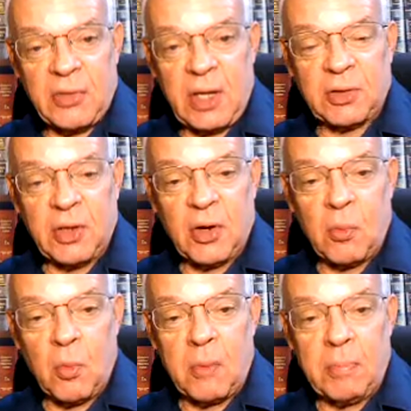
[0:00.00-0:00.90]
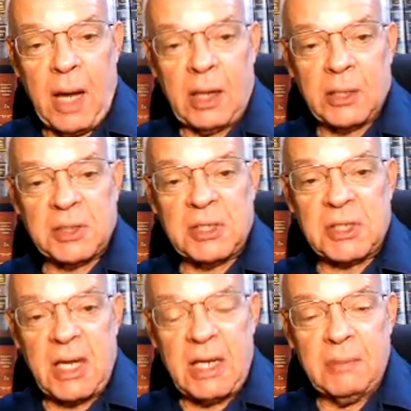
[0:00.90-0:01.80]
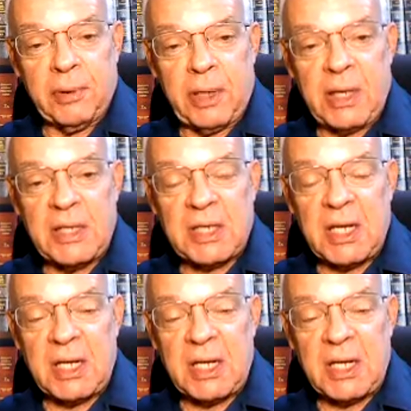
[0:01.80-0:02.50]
that there were policies in place